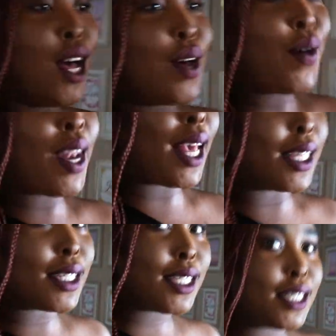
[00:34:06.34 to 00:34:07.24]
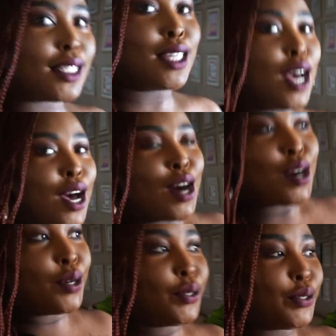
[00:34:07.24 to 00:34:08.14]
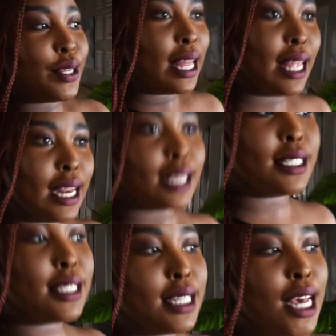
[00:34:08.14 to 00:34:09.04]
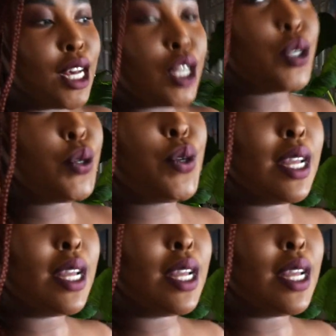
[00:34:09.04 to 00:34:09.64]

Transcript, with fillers: Who this? Who this? Who